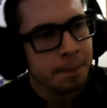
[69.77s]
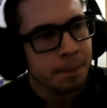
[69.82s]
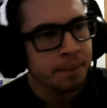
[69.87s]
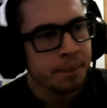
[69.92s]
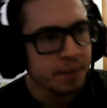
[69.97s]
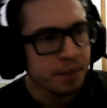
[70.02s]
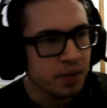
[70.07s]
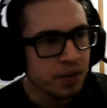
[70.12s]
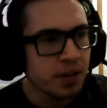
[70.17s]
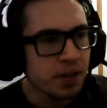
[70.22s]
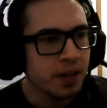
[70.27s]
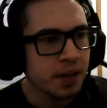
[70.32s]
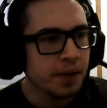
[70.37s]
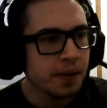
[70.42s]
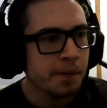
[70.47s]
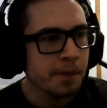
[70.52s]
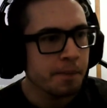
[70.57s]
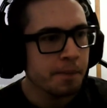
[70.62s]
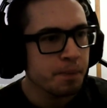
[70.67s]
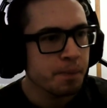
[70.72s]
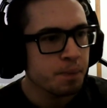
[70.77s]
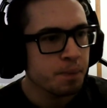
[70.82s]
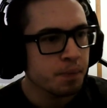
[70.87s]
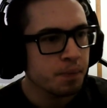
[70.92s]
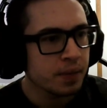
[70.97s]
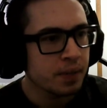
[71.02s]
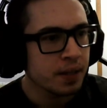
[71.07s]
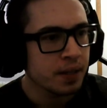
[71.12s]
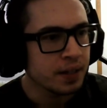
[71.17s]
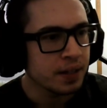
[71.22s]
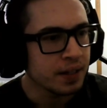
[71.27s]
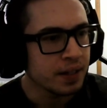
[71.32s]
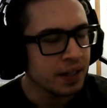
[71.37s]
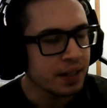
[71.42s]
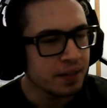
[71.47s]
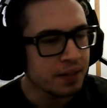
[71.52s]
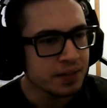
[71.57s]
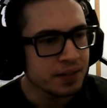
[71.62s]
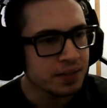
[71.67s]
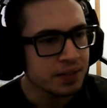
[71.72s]
Okay. I
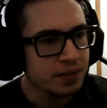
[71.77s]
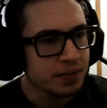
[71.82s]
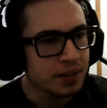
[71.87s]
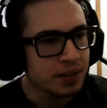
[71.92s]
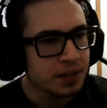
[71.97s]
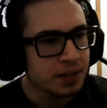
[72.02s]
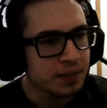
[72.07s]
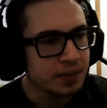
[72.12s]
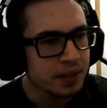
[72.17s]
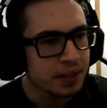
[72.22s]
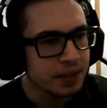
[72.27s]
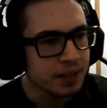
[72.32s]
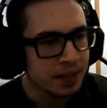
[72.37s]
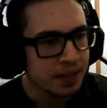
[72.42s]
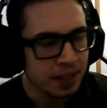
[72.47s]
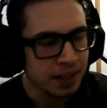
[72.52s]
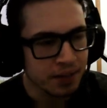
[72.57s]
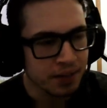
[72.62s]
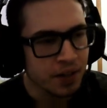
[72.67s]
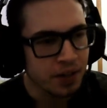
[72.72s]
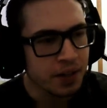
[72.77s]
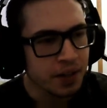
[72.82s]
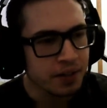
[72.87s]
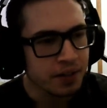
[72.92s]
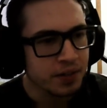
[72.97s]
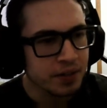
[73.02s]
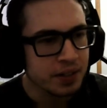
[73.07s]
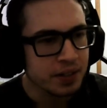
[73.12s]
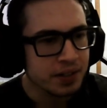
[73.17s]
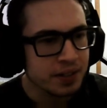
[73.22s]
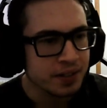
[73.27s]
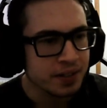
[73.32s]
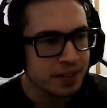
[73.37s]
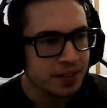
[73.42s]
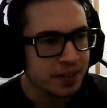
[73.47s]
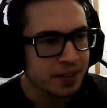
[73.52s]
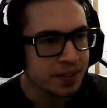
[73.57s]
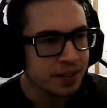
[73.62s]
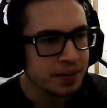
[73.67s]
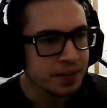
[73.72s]
love this voice, man. I love all their voices so
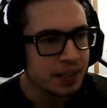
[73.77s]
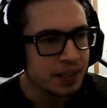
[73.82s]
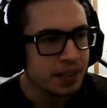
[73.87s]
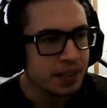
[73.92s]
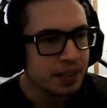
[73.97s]
much.